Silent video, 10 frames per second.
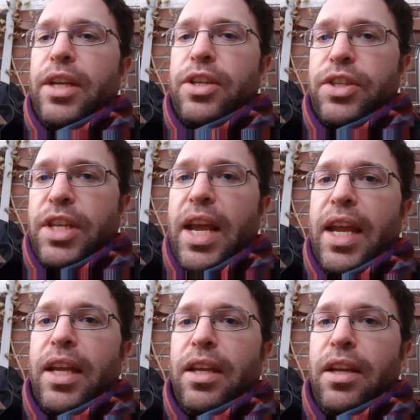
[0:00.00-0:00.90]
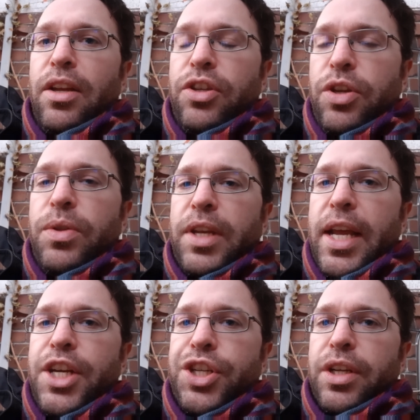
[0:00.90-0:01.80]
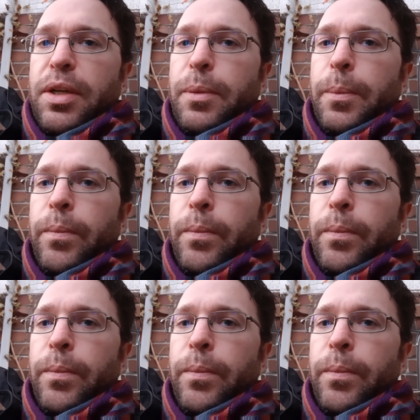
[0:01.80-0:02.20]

to say to the nation,